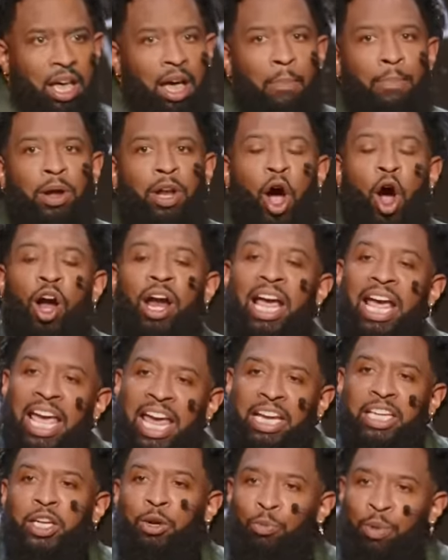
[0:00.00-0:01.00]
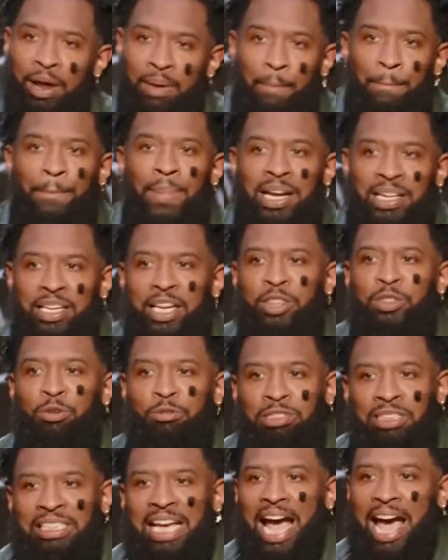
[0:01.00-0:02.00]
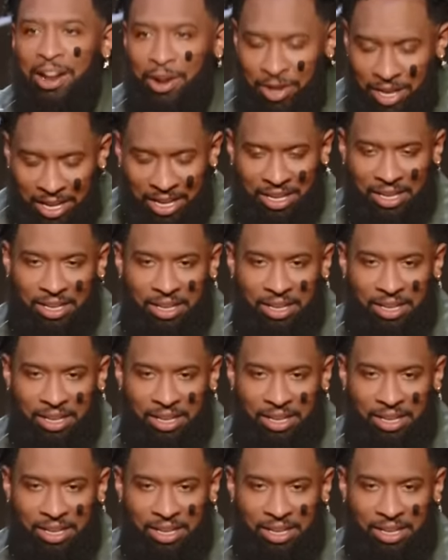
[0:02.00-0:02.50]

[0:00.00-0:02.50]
but are ignorant Monday through Saturday.